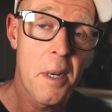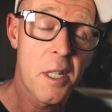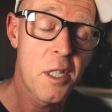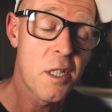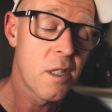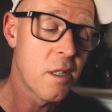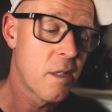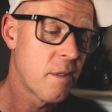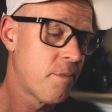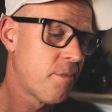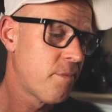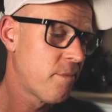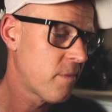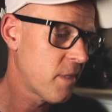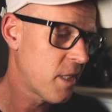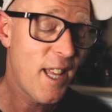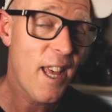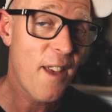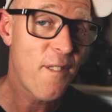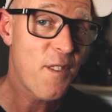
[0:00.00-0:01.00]
pictures.
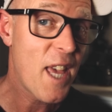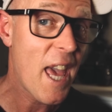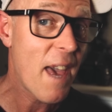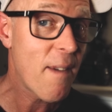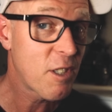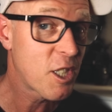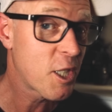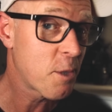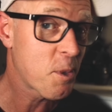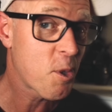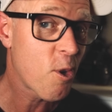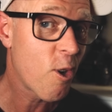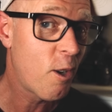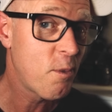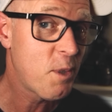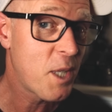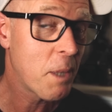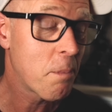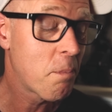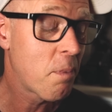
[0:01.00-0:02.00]
If you haven't
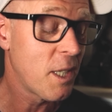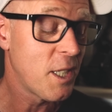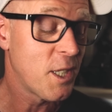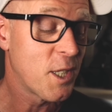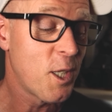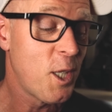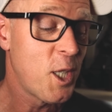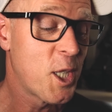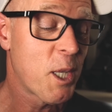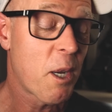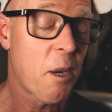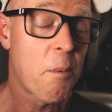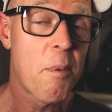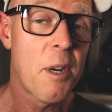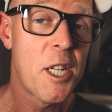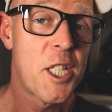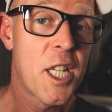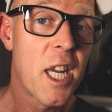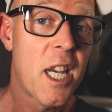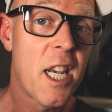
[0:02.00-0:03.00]
subscribed yet, please do so. I'd
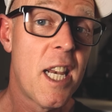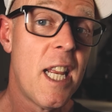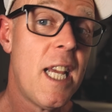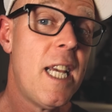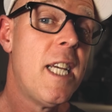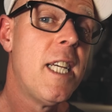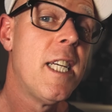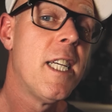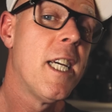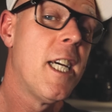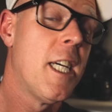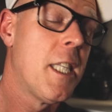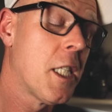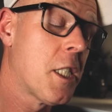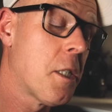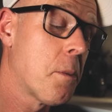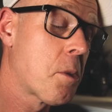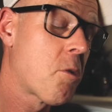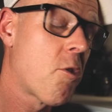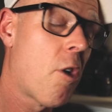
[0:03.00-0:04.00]
appreciate it. Hit the
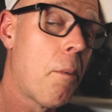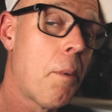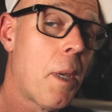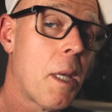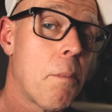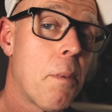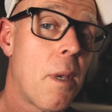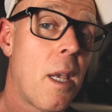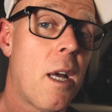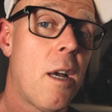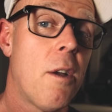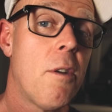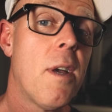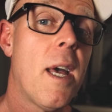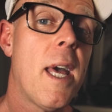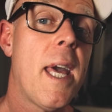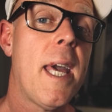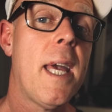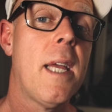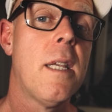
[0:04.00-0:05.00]
subscribe link below
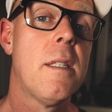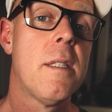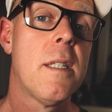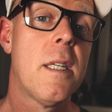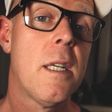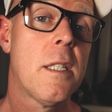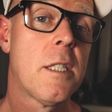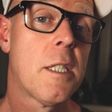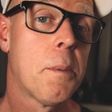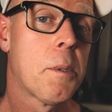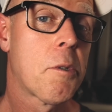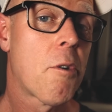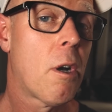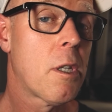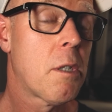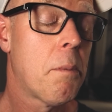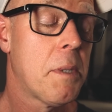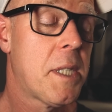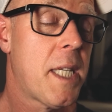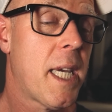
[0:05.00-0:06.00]
and
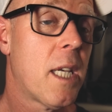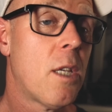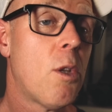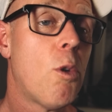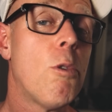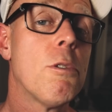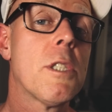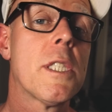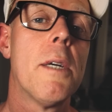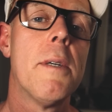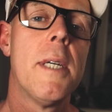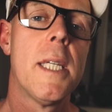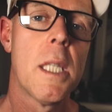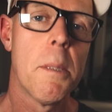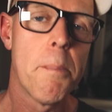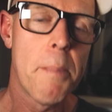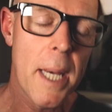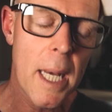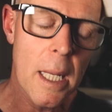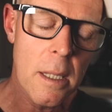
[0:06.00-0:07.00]
subscribe to my channel. Also hit
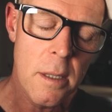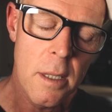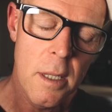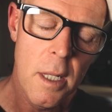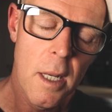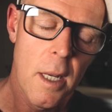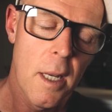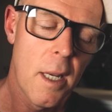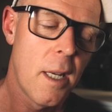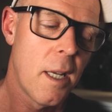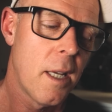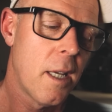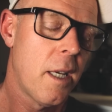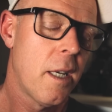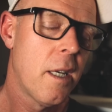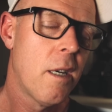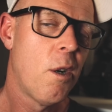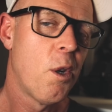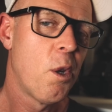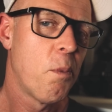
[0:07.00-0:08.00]
the bell.
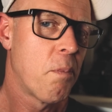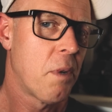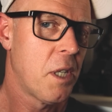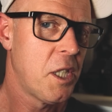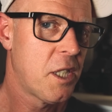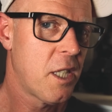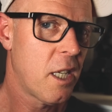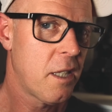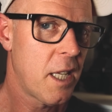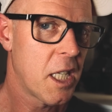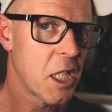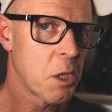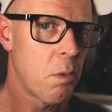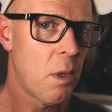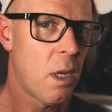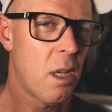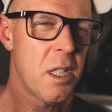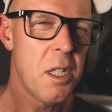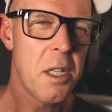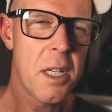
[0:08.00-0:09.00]
I'd appreciate that as
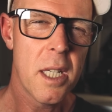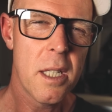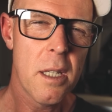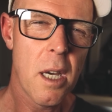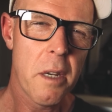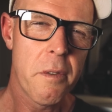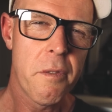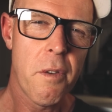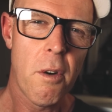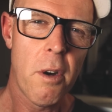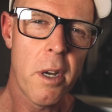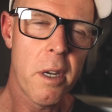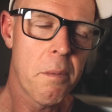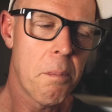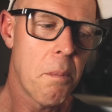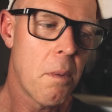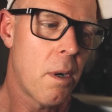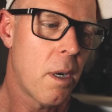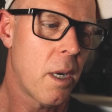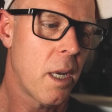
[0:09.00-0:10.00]
well, and you get notified
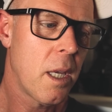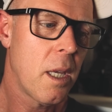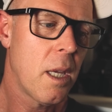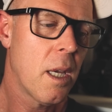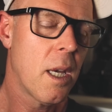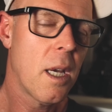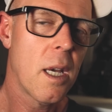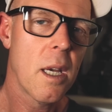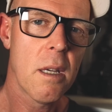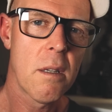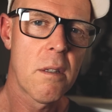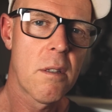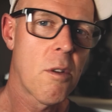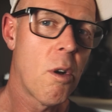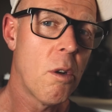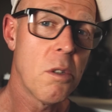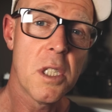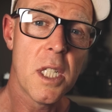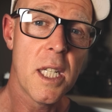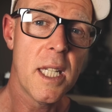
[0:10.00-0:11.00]
of my
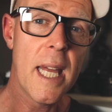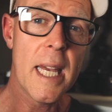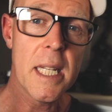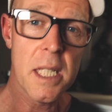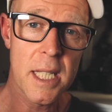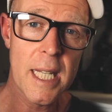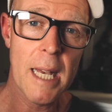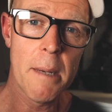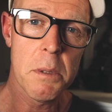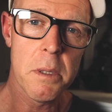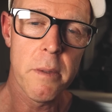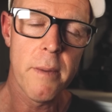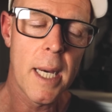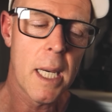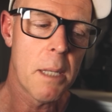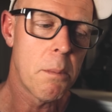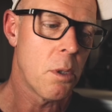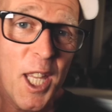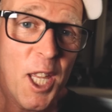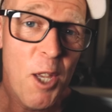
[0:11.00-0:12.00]
content as it comes
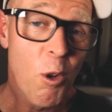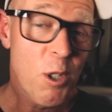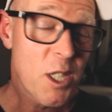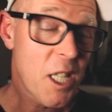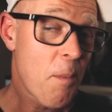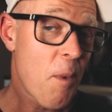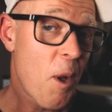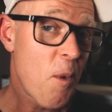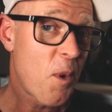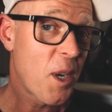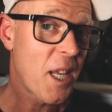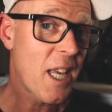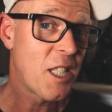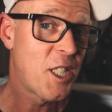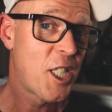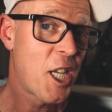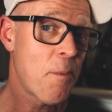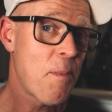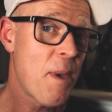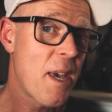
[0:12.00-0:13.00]
available. You also might want to go
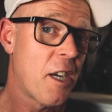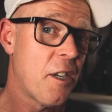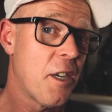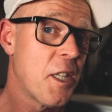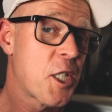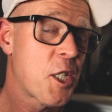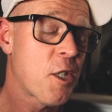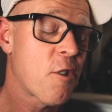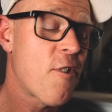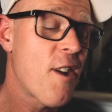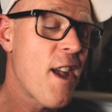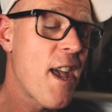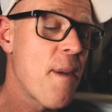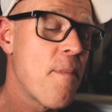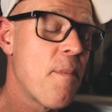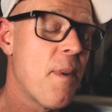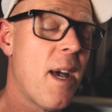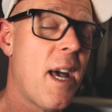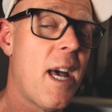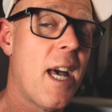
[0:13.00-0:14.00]
and check me out on
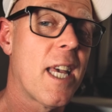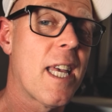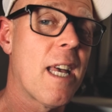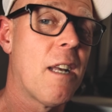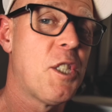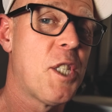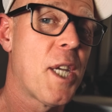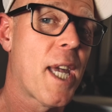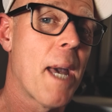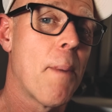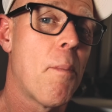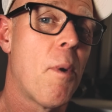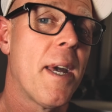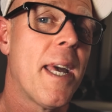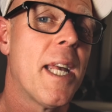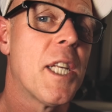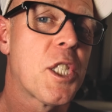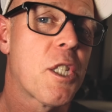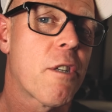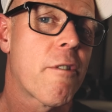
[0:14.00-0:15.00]
Instagram. Go and check out my
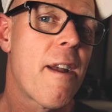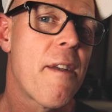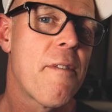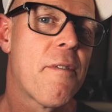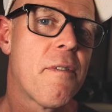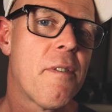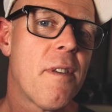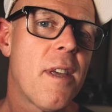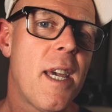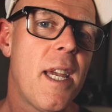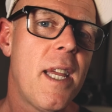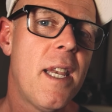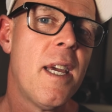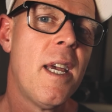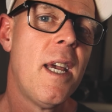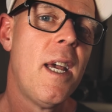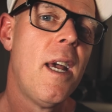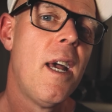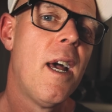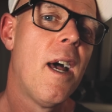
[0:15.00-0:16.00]
Instagram feed.
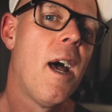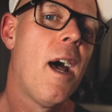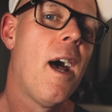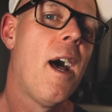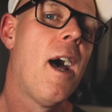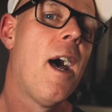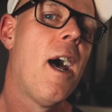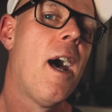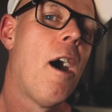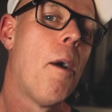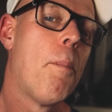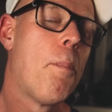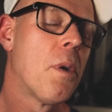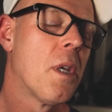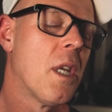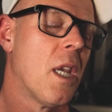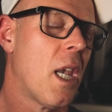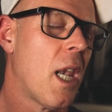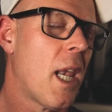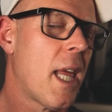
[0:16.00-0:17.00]
I'll
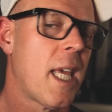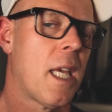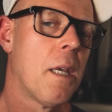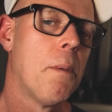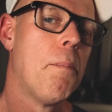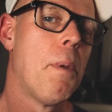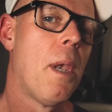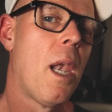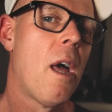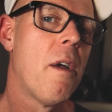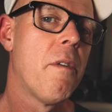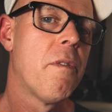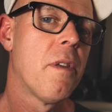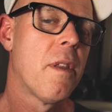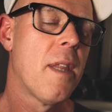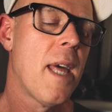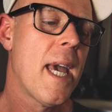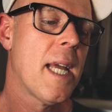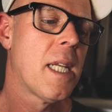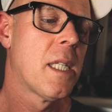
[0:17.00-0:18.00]
put a link below for
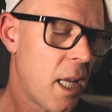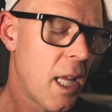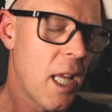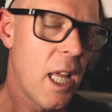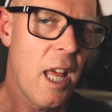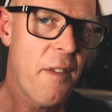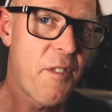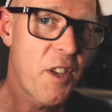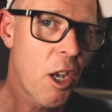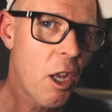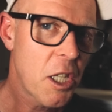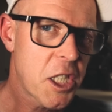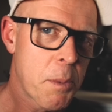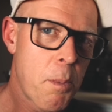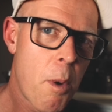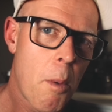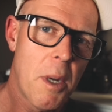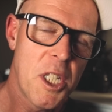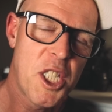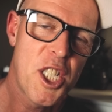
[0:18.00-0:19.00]
that. If you'd like to
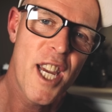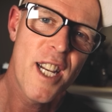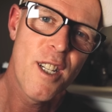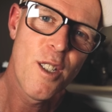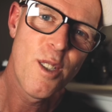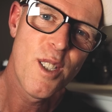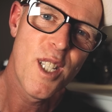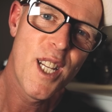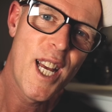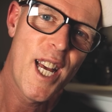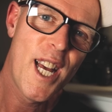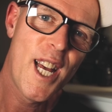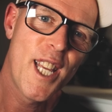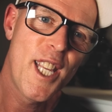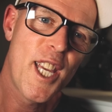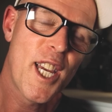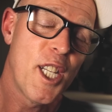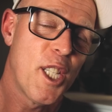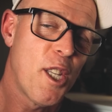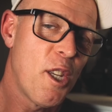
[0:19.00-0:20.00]
support my channel,
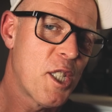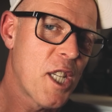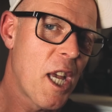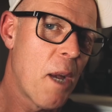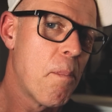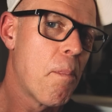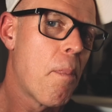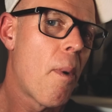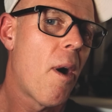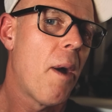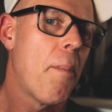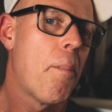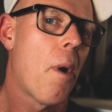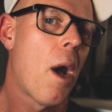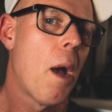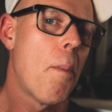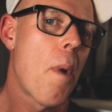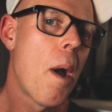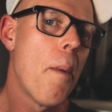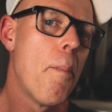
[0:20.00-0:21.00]
you can do so by
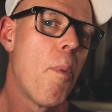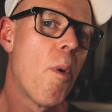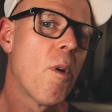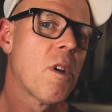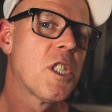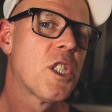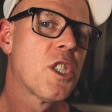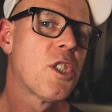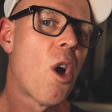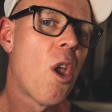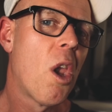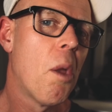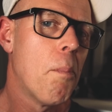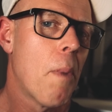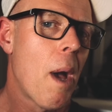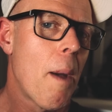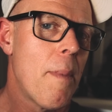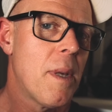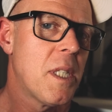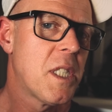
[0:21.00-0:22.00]
buying my book, Stolen
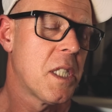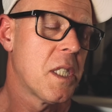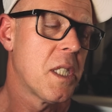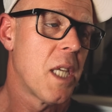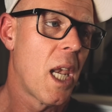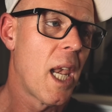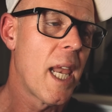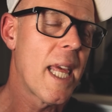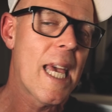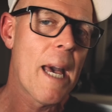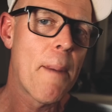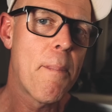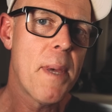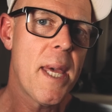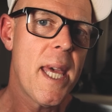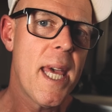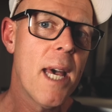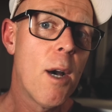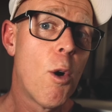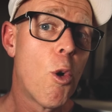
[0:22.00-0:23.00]
Moments. There's a link up
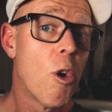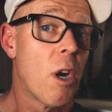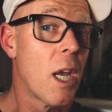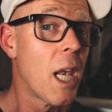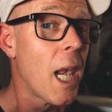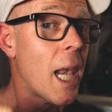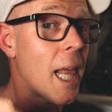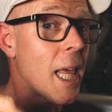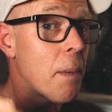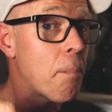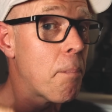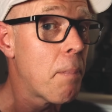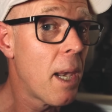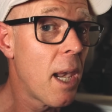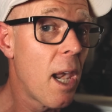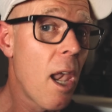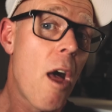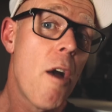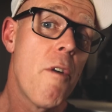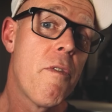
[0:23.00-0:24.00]
here or a link
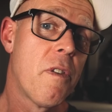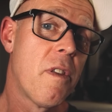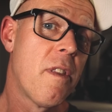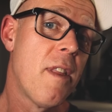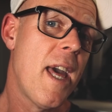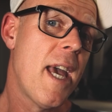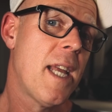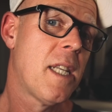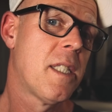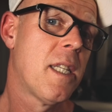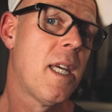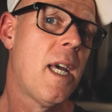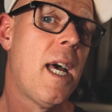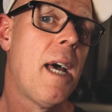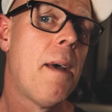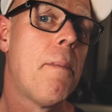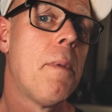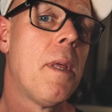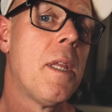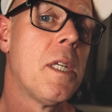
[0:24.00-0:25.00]
below for that.
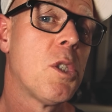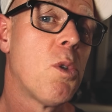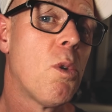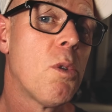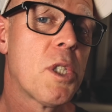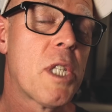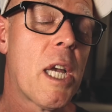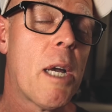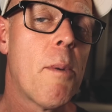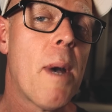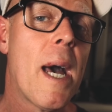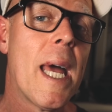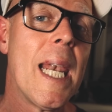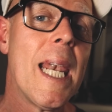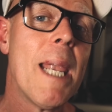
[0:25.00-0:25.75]
There's also a